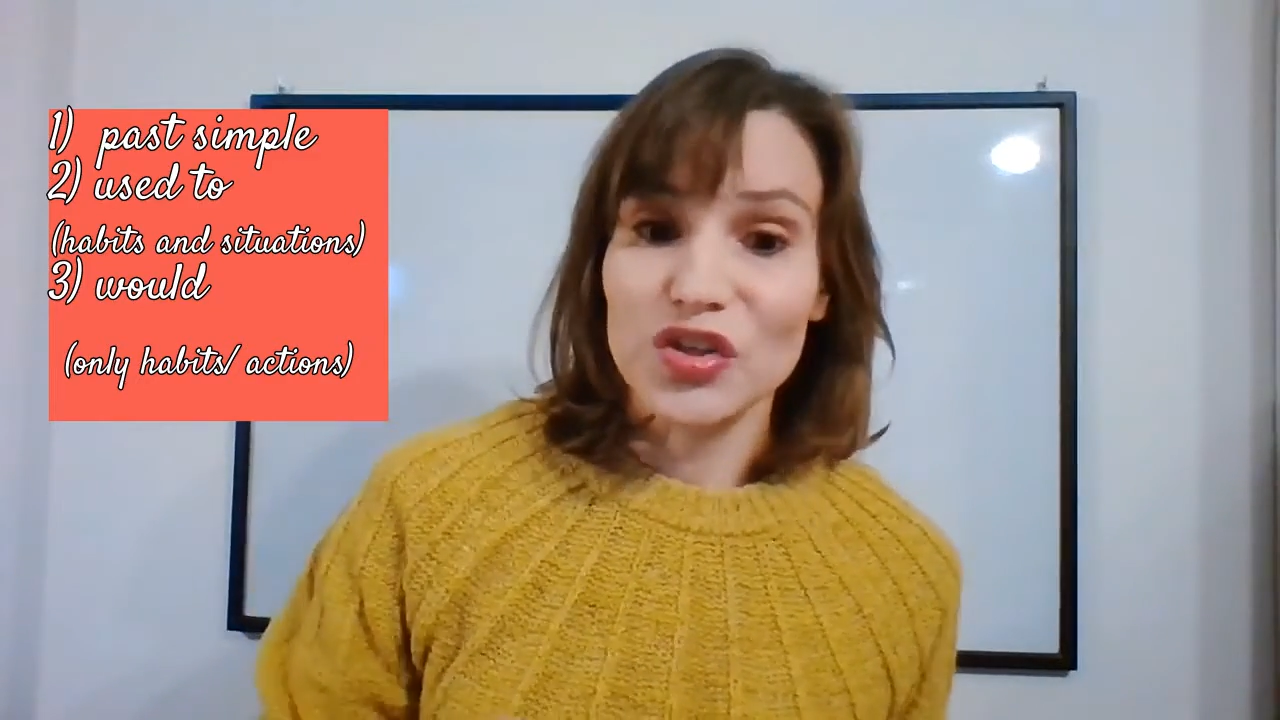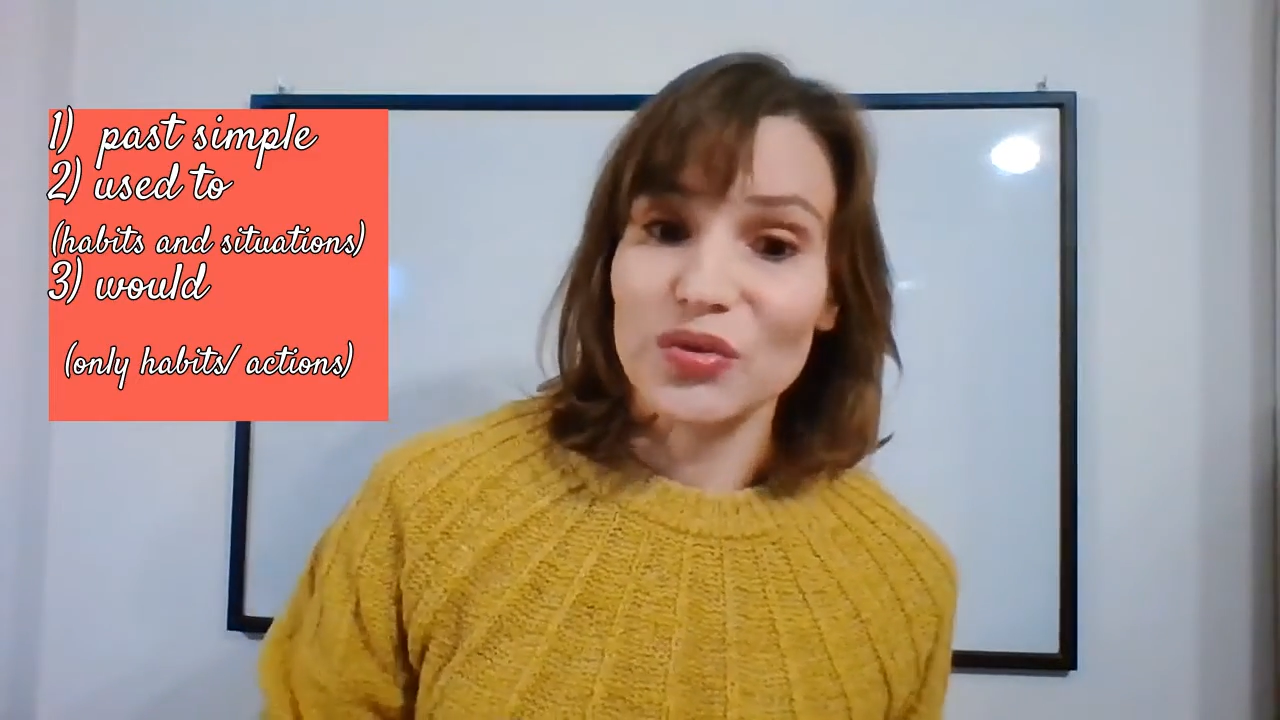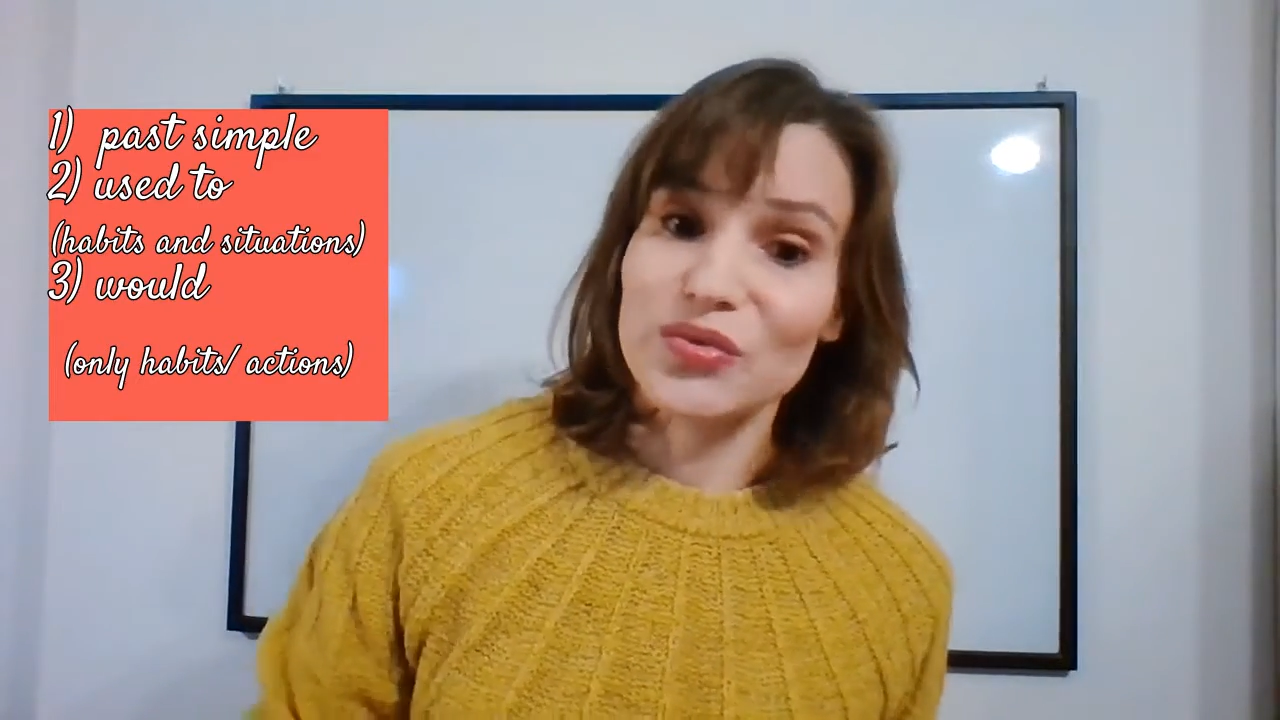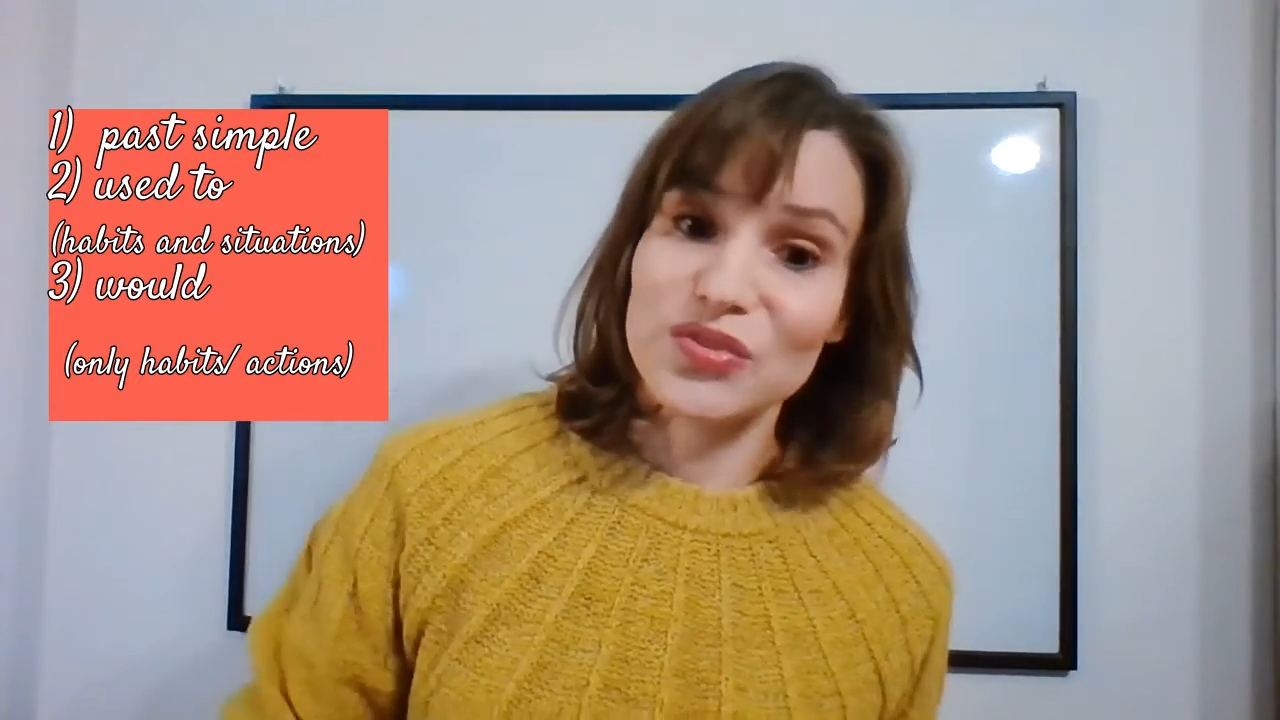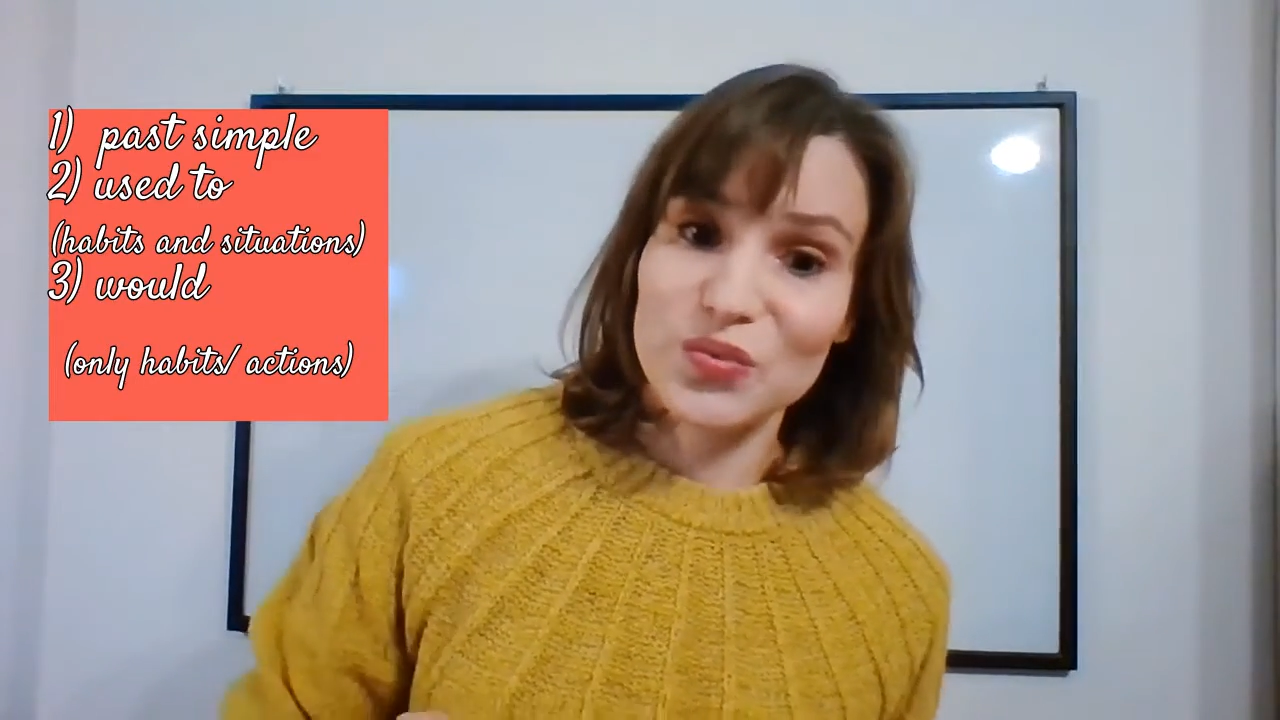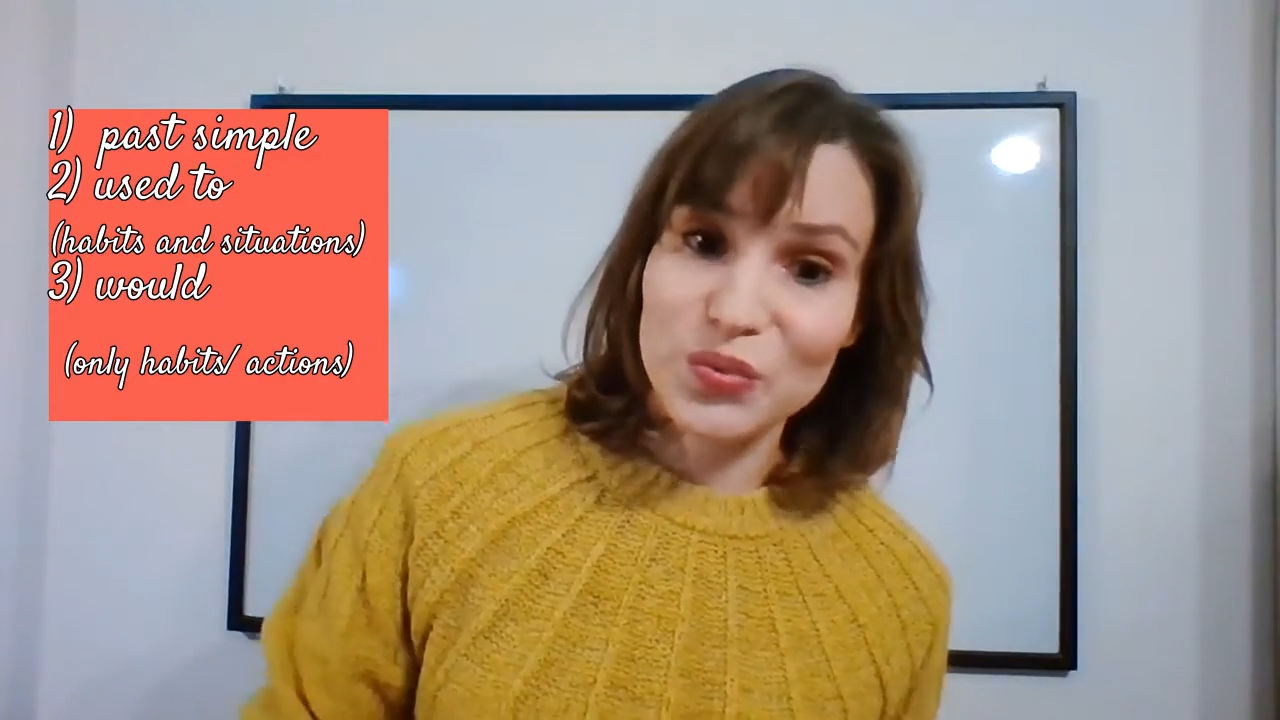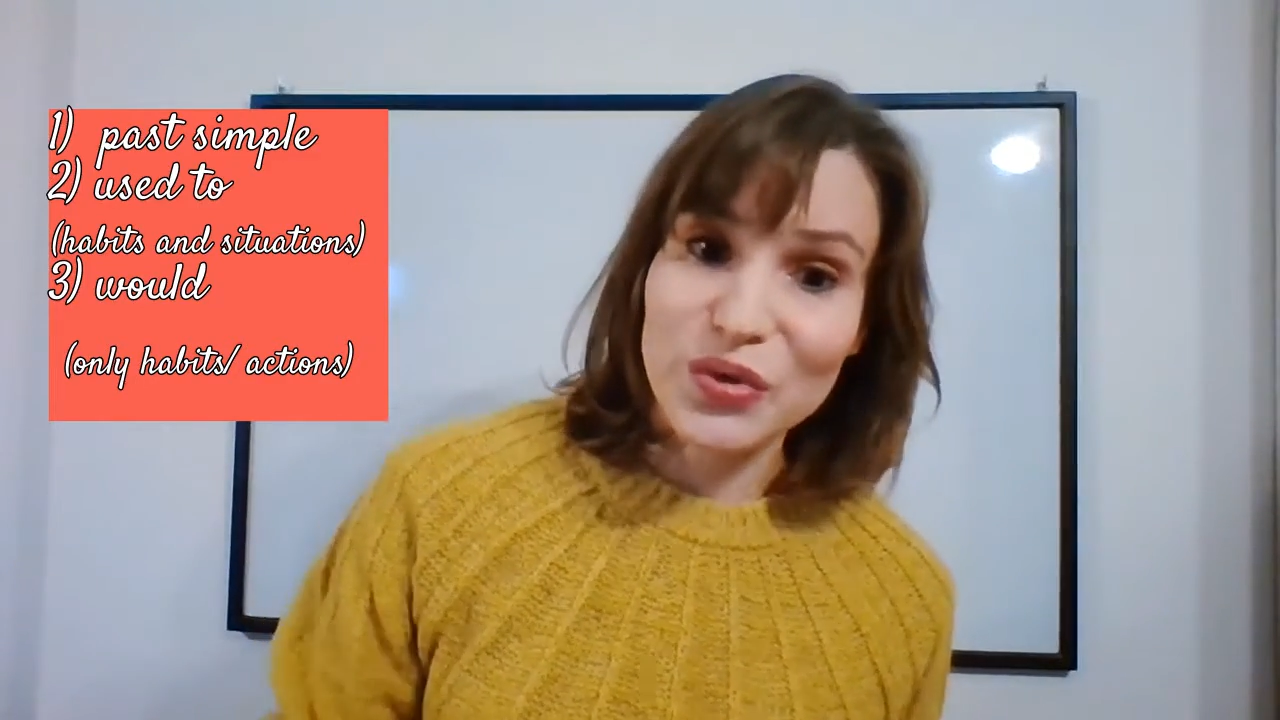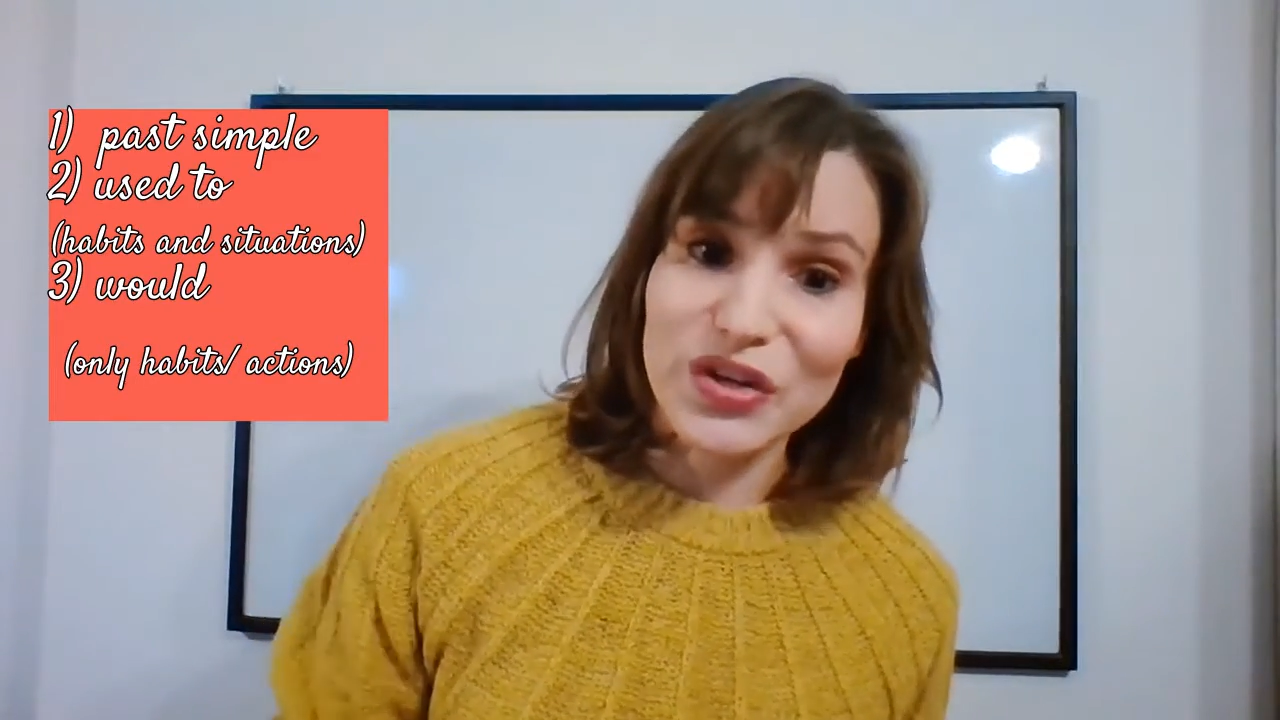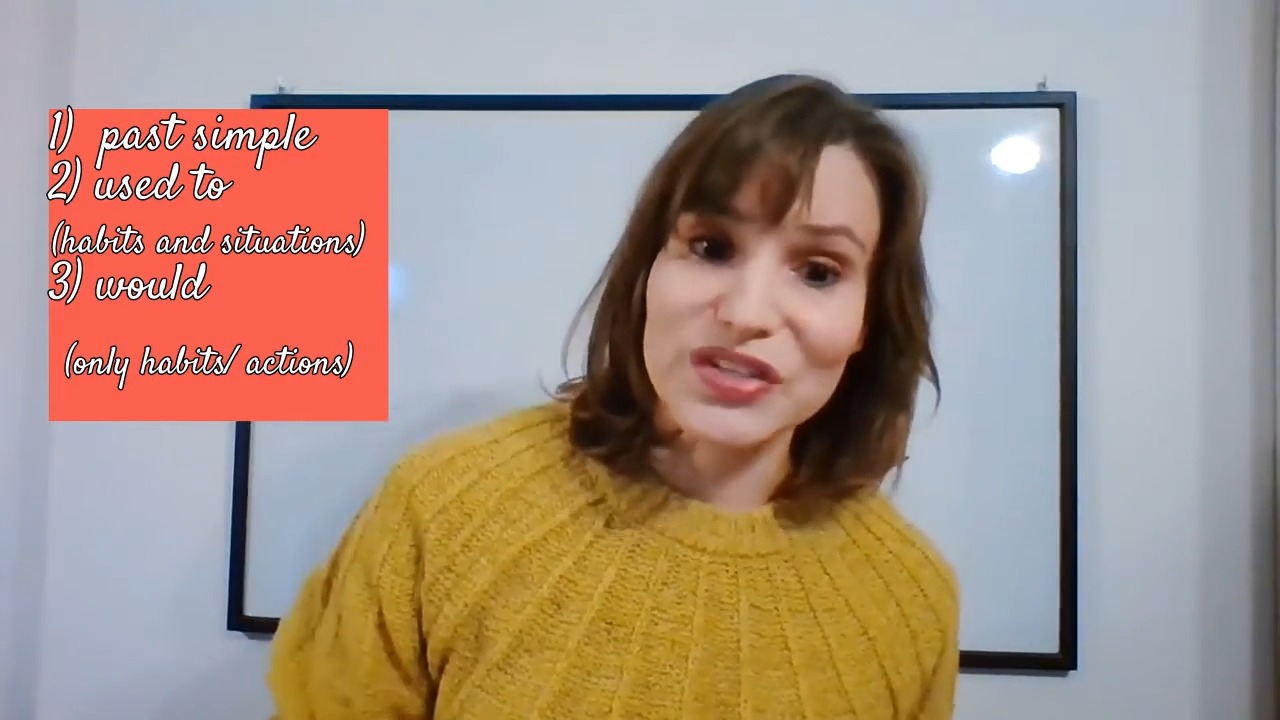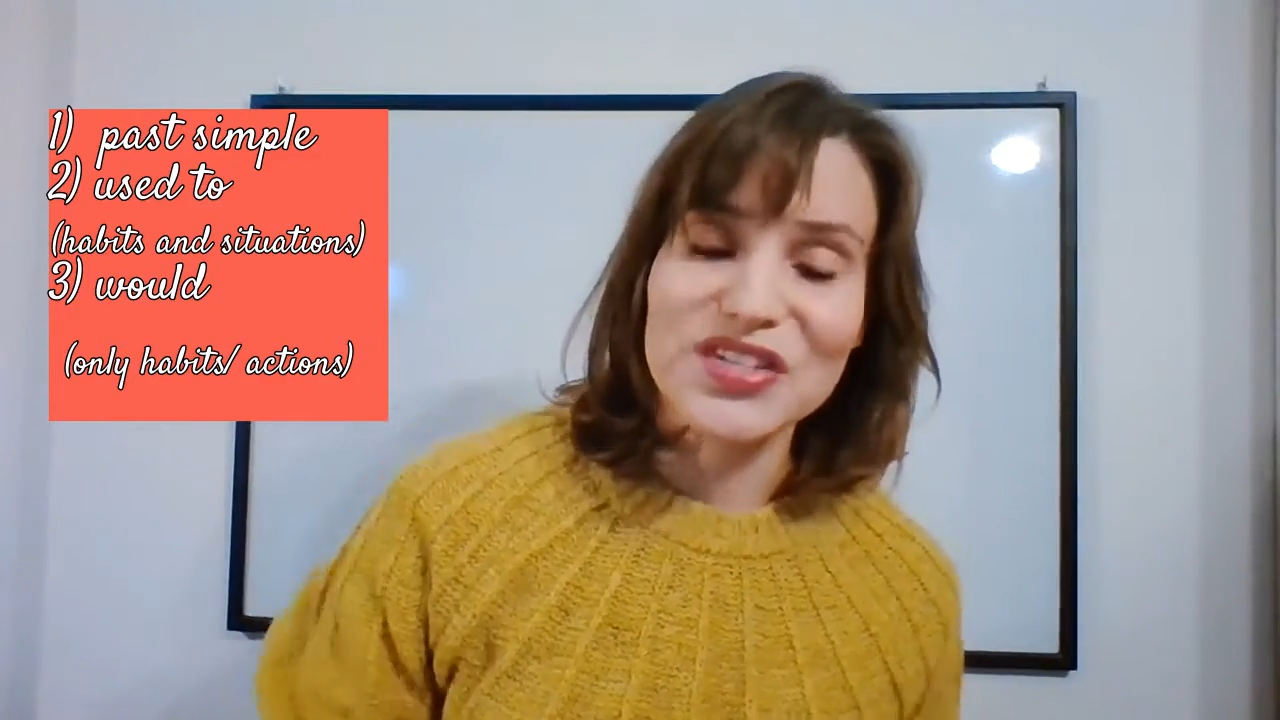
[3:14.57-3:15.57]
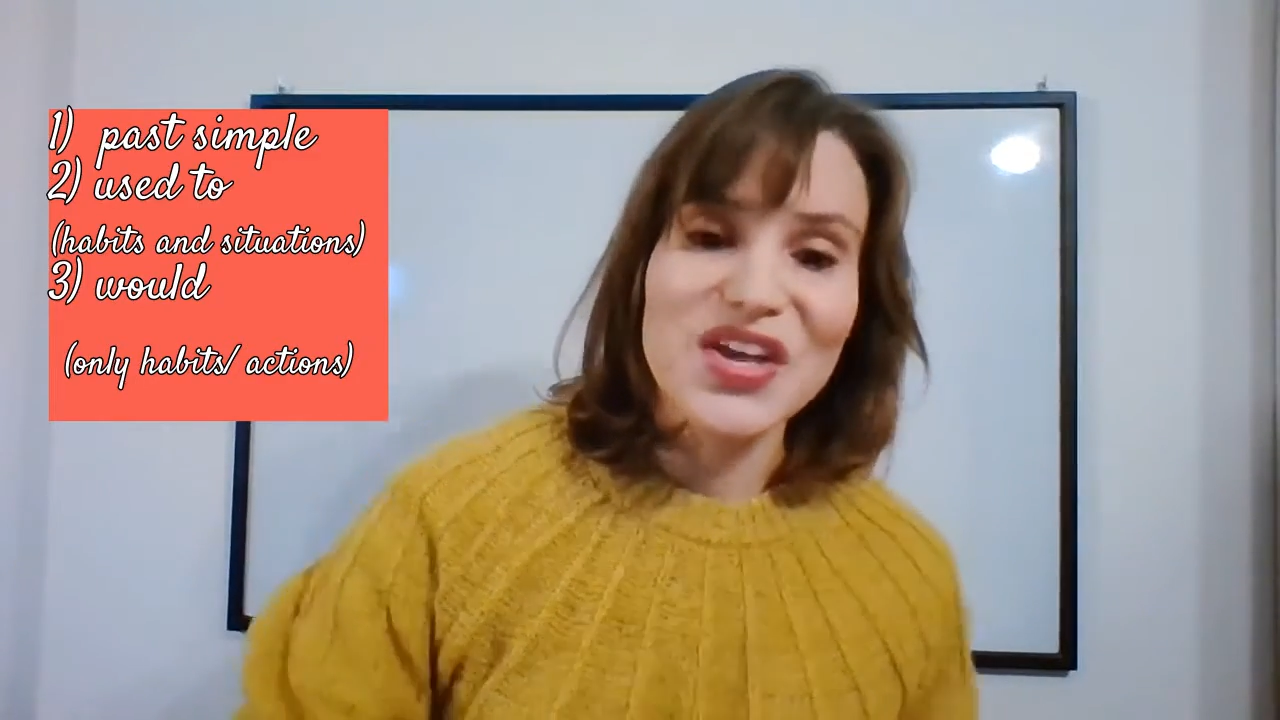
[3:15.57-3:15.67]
use would.